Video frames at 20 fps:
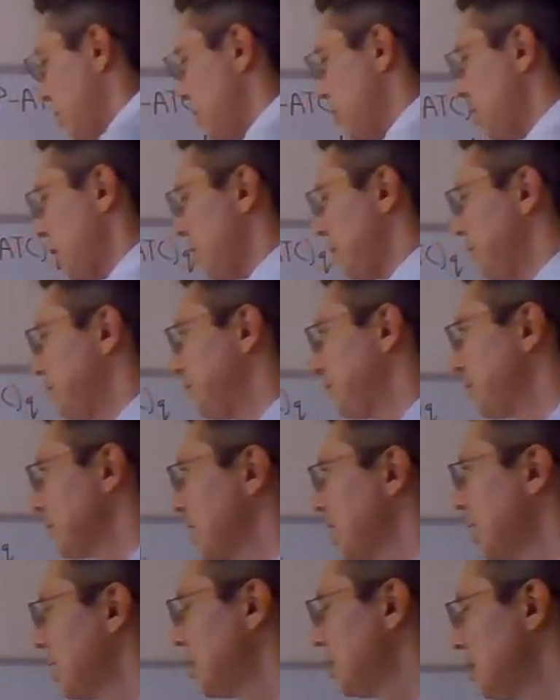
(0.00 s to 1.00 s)
Okay,
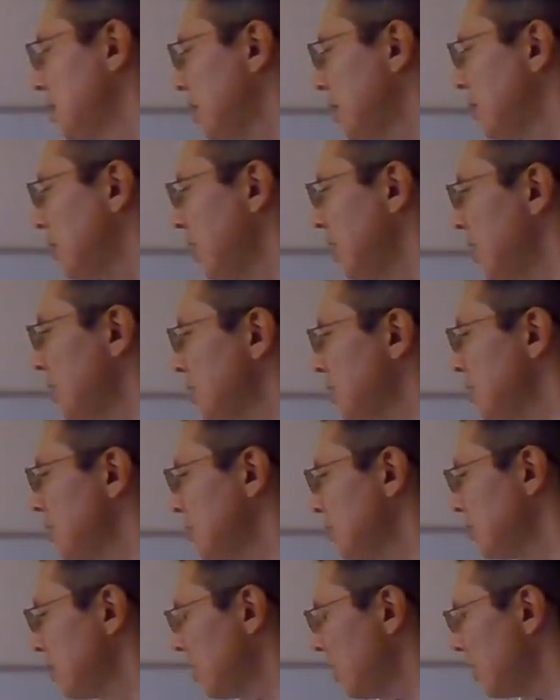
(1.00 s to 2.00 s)
now as an
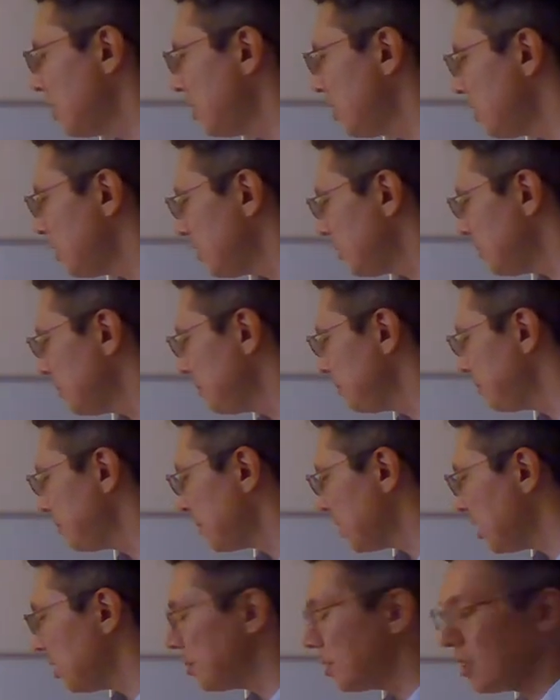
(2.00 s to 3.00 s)
aside here,
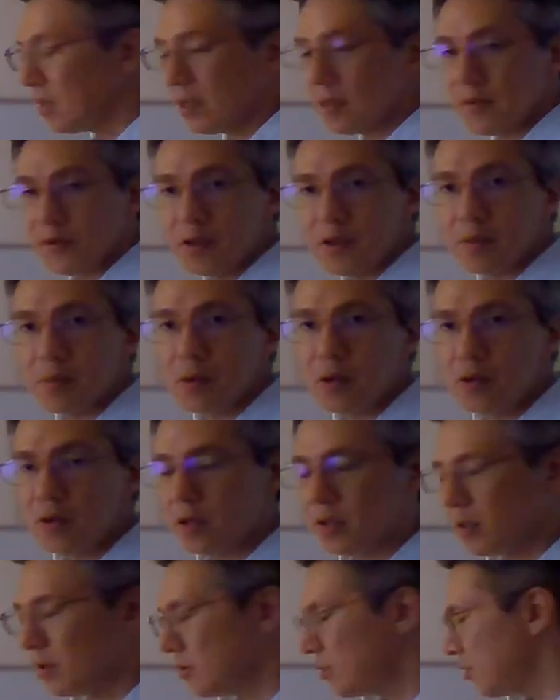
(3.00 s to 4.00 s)
albeit a very
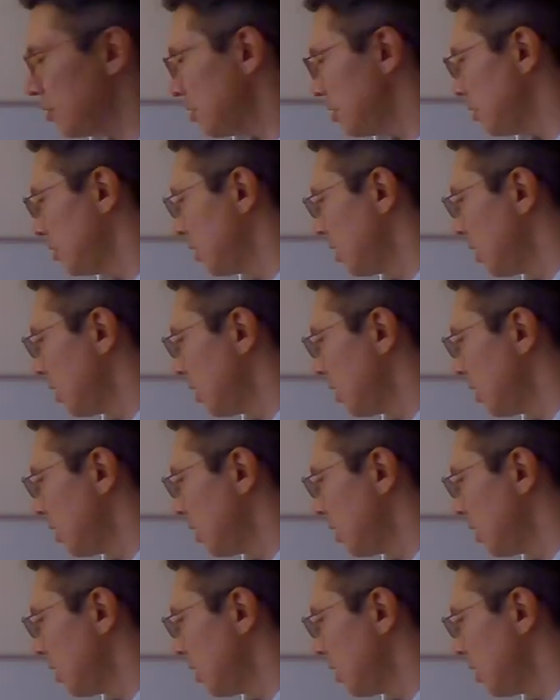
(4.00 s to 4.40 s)
important one,